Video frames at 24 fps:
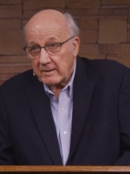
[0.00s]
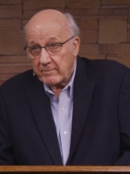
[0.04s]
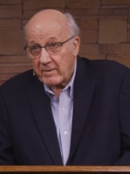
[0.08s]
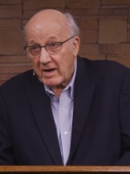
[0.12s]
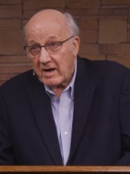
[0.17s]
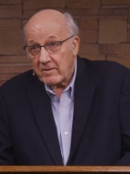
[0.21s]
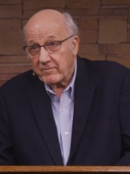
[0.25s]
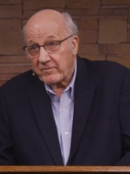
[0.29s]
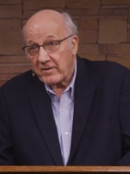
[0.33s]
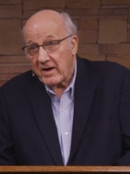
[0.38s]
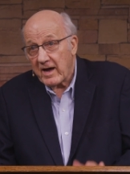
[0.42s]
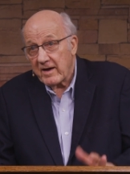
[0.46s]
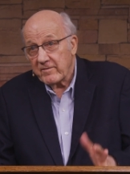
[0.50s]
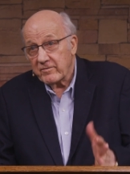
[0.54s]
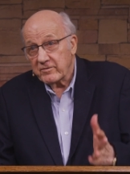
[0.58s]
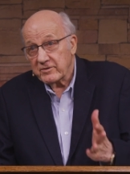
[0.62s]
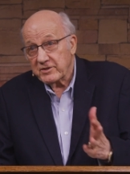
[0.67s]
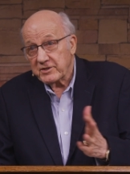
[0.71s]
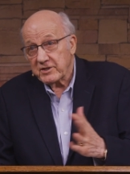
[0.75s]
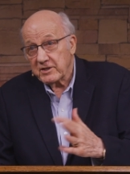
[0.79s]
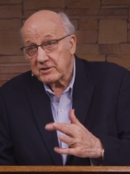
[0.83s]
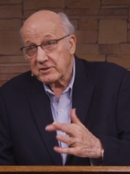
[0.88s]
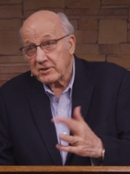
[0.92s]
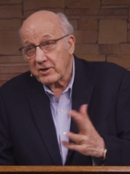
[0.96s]
And about
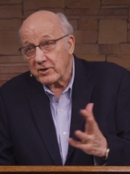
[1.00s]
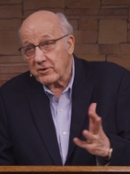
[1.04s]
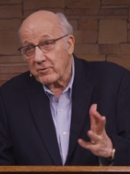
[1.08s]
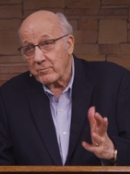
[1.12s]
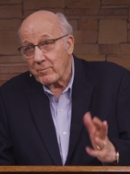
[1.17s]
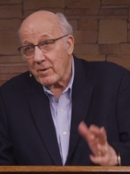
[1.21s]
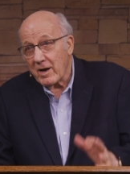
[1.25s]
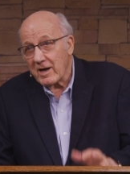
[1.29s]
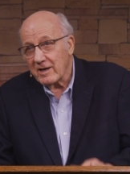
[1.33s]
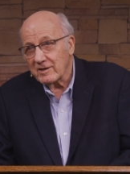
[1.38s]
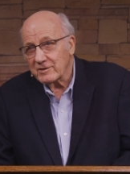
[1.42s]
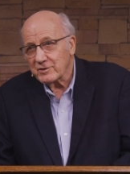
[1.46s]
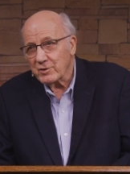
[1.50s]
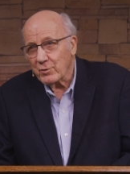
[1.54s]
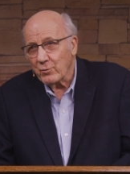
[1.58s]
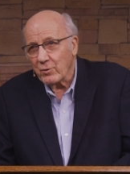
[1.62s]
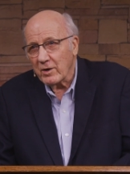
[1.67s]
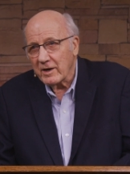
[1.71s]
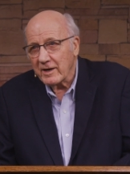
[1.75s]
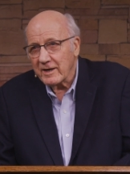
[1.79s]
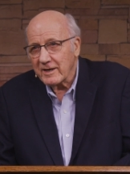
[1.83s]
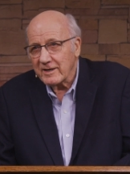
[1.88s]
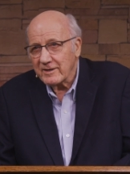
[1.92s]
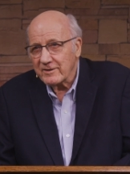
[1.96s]
five or six hundred miles
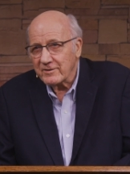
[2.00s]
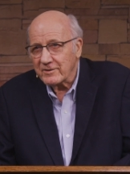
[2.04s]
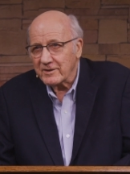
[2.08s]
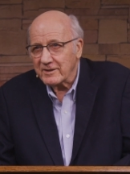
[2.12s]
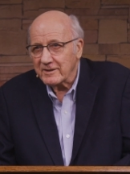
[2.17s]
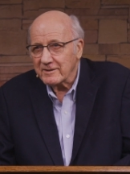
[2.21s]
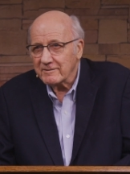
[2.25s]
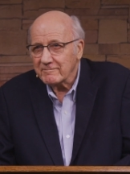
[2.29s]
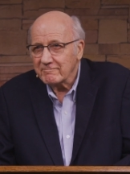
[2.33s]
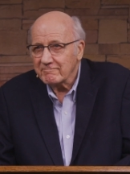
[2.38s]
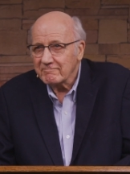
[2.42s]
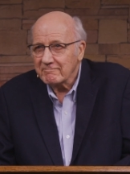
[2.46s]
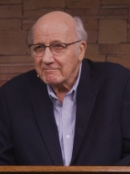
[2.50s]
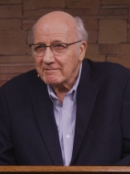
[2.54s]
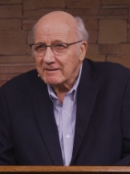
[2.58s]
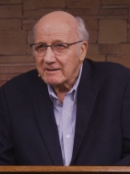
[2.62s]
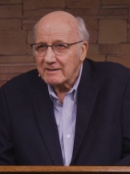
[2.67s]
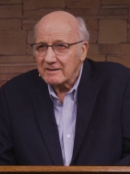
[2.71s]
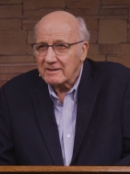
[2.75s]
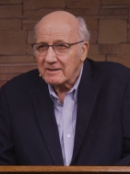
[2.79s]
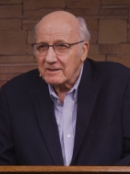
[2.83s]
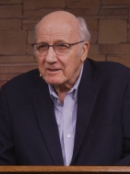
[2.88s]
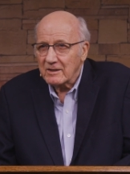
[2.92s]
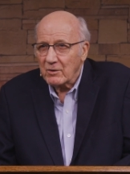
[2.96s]
away, the
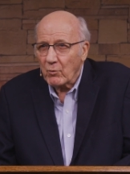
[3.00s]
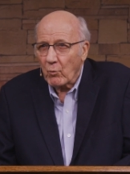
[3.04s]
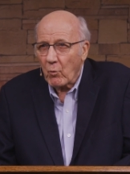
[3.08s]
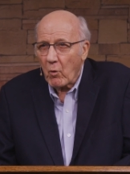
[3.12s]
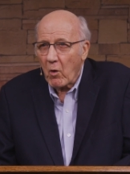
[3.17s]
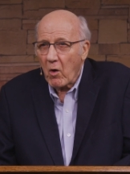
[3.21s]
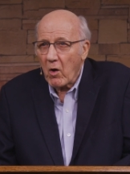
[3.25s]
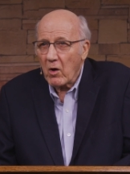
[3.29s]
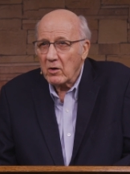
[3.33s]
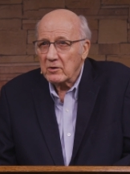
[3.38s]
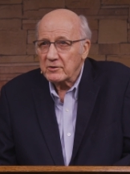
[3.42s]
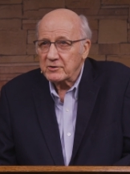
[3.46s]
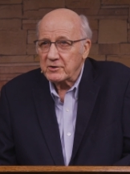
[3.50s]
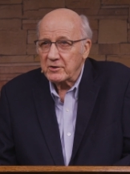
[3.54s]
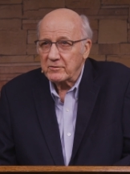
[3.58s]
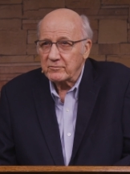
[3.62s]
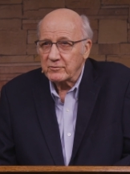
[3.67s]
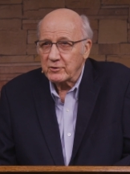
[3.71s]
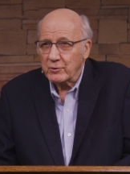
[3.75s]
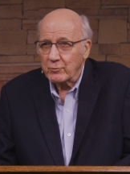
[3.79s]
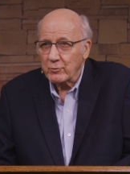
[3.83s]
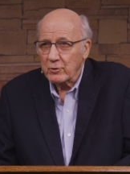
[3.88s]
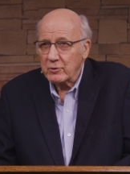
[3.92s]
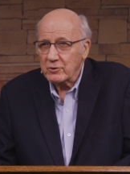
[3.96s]
walls
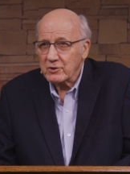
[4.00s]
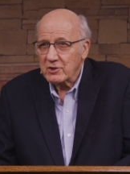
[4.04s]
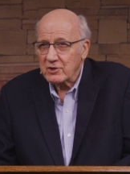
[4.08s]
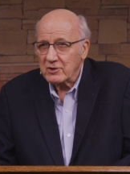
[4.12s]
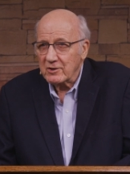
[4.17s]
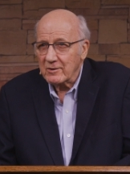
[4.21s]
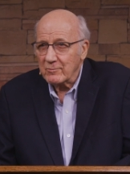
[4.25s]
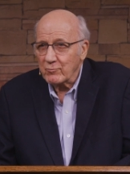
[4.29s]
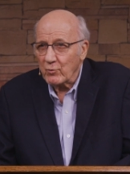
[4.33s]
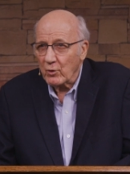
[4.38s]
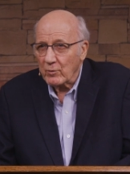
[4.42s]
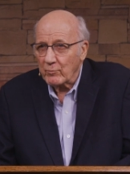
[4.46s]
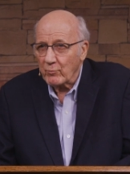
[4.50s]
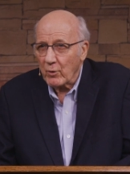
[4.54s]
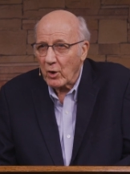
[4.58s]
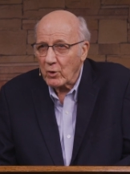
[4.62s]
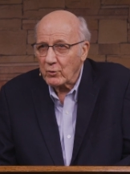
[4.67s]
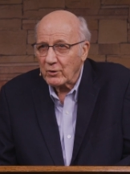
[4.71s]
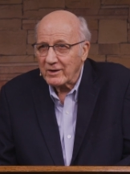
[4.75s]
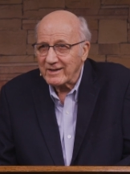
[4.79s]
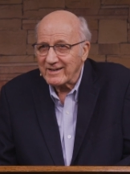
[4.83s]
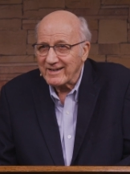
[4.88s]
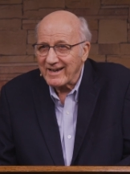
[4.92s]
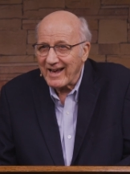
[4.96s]
of Jerusalem were
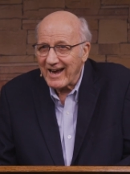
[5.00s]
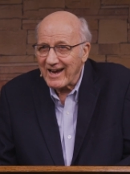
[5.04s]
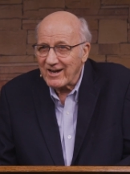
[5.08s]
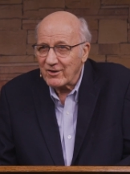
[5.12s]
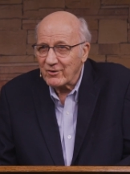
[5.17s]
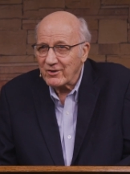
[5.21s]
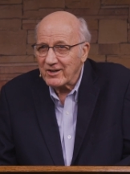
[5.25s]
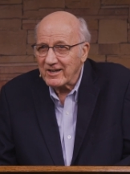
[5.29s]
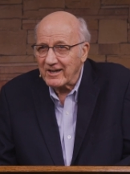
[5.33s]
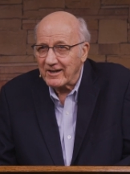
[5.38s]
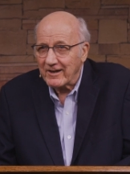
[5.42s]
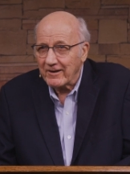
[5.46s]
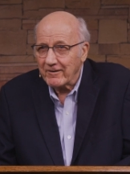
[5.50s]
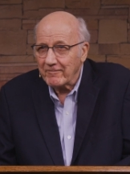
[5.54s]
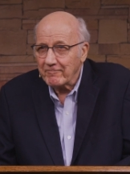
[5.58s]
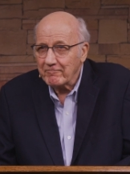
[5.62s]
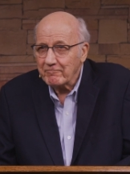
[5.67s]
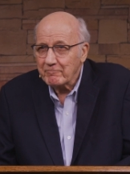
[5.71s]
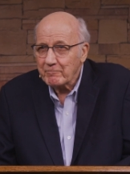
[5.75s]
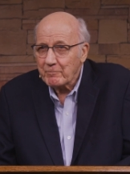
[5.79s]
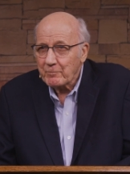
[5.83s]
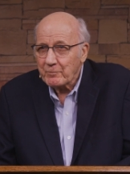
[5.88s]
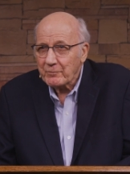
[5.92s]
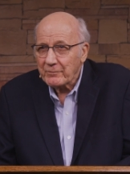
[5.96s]
broken down, and